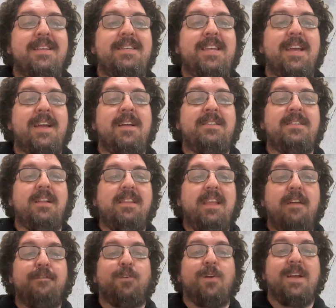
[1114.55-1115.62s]
to
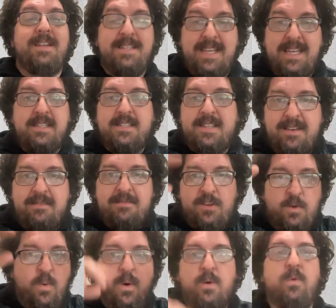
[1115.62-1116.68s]
deliver a decent,
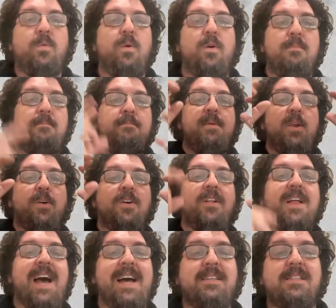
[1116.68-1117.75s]
quote-unquote,
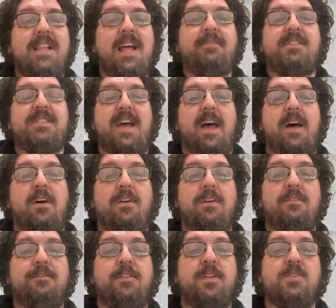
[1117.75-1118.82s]
middle-class lifestyle
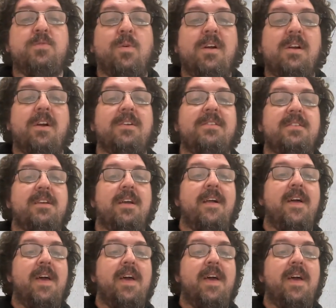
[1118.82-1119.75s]
for those workers.